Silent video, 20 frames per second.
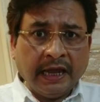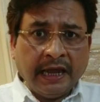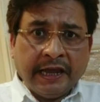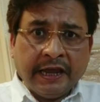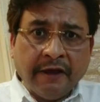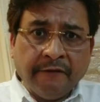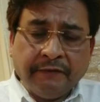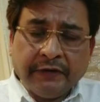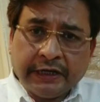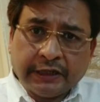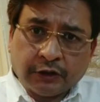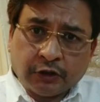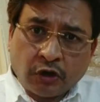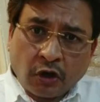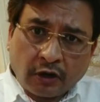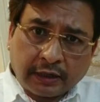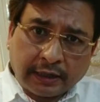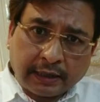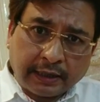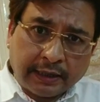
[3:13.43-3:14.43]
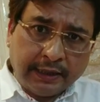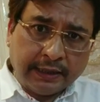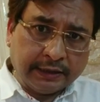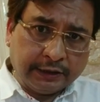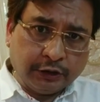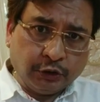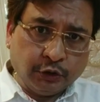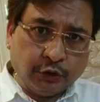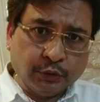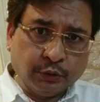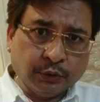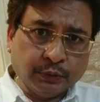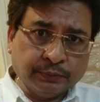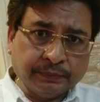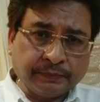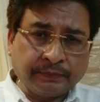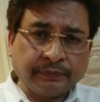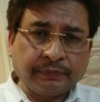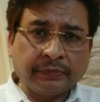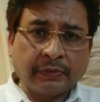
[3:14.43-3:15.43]
If it is not clear to
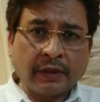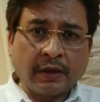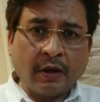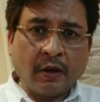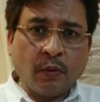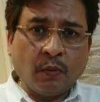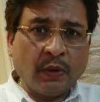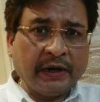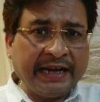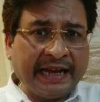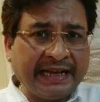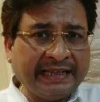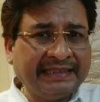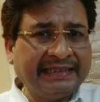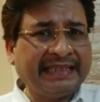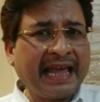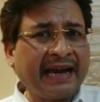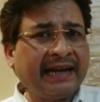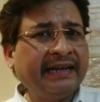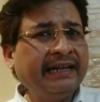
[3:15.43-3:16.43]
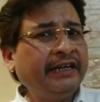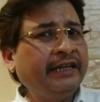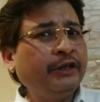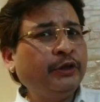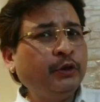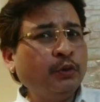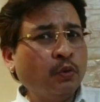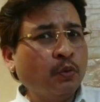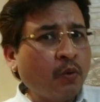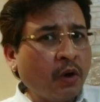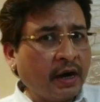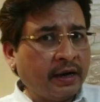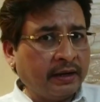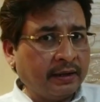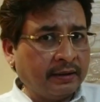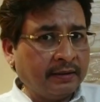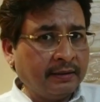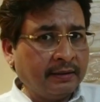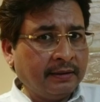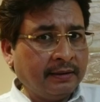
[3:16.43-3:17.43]
you what exactly you
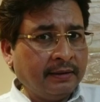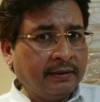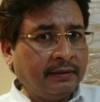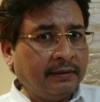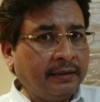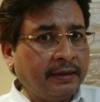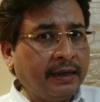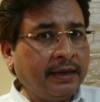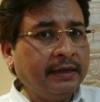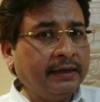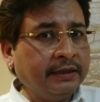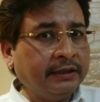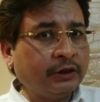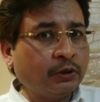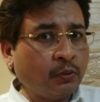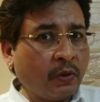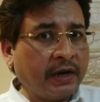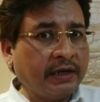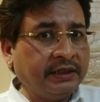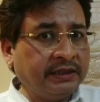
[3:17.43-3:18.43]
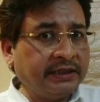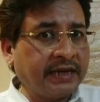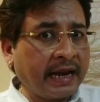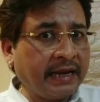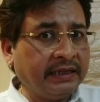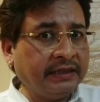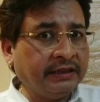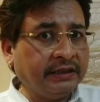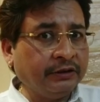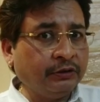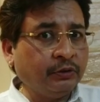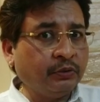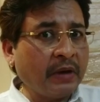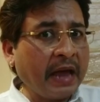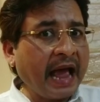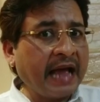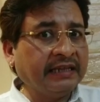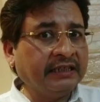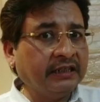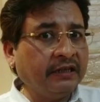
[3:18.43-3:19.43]
want, then it is quite challenging to
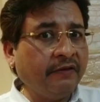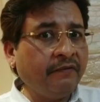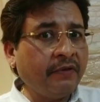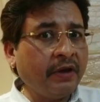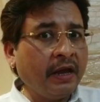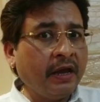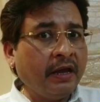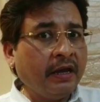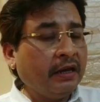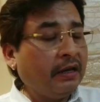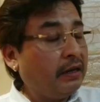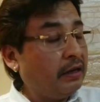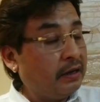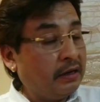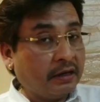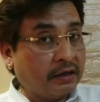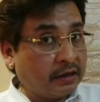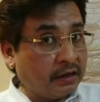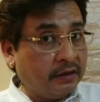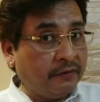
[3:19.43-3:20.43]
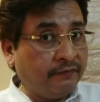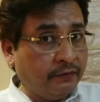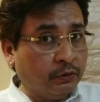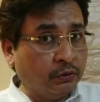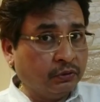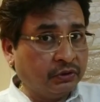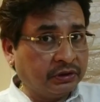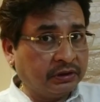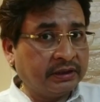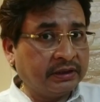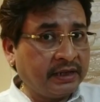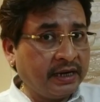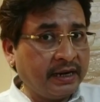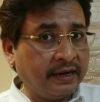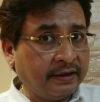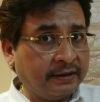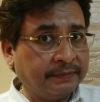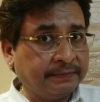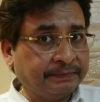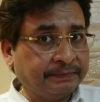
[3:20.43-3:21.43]
achieve in a confused state.